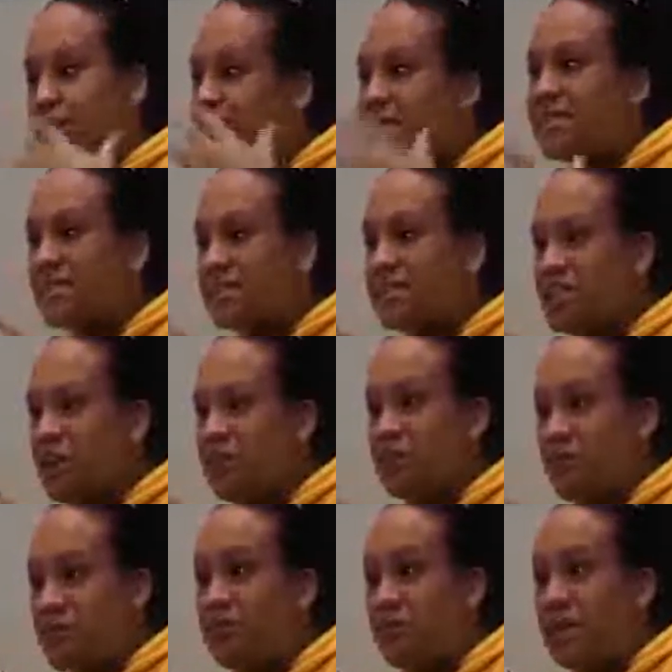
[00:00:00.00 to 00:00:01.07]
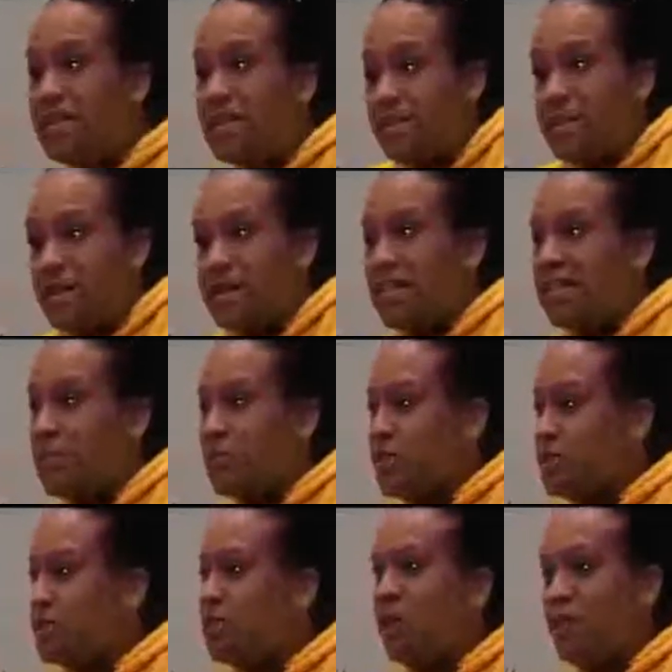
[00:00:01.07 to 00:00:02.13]
that you need to be a dancer,
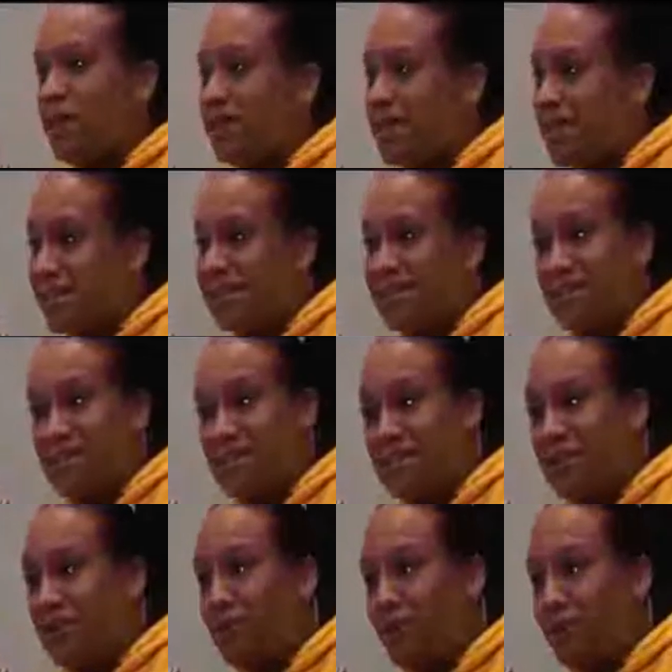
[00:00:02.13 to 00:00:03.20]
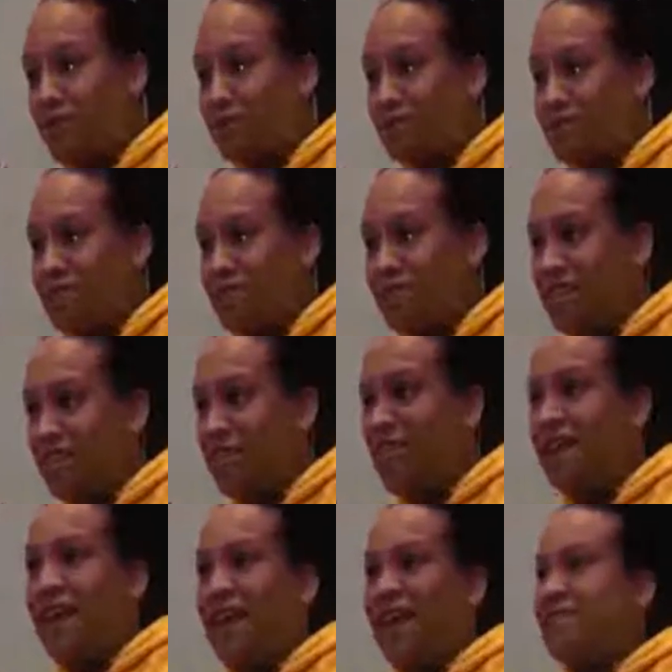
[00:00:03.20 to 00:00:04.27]
which not many dancers actually know about, unfortunately. You know,
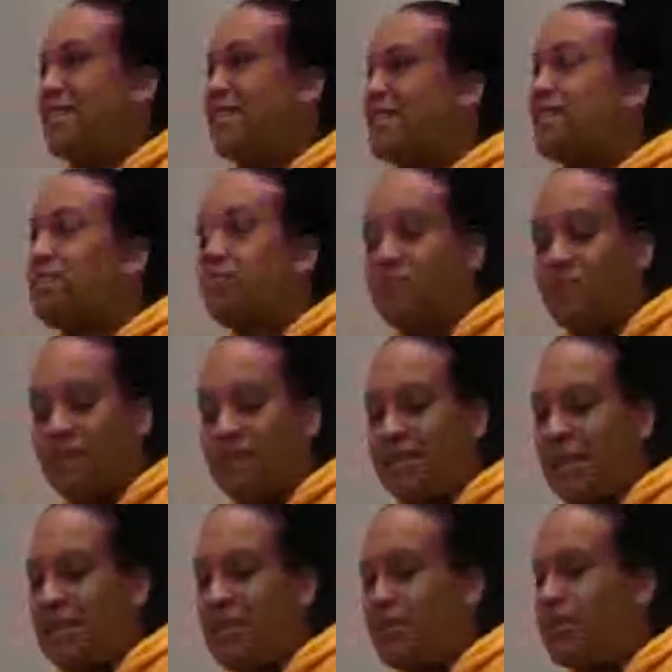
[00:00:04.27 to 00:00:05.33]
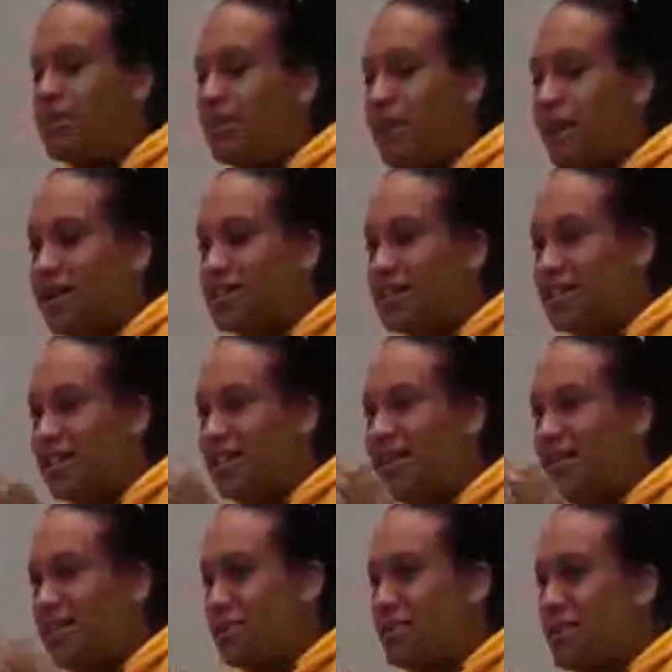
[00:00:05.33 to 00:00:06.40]
it's the simple things like knowing that actually
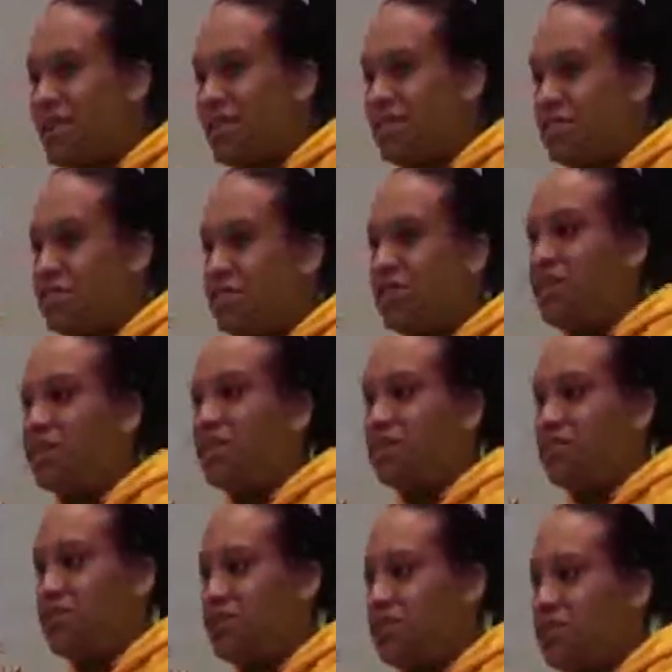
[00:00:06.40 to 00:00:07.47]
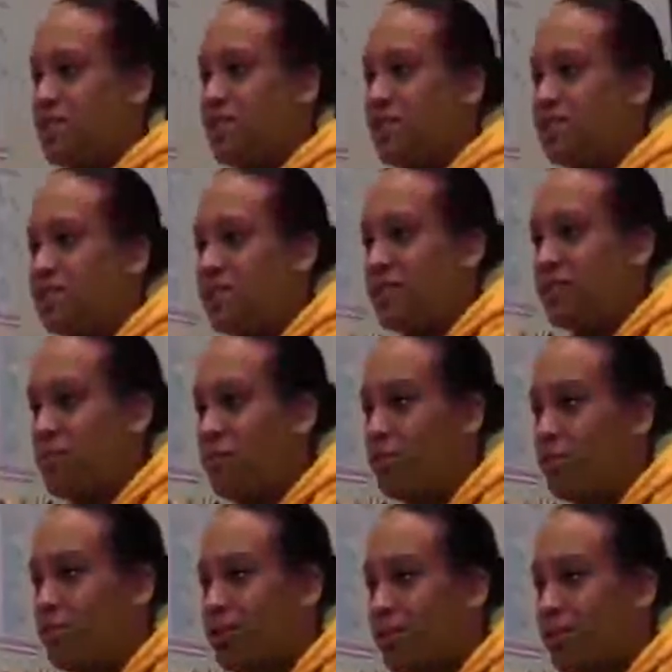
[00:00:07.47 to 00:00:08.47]
to be a dancer you need to register yourself as self-employed.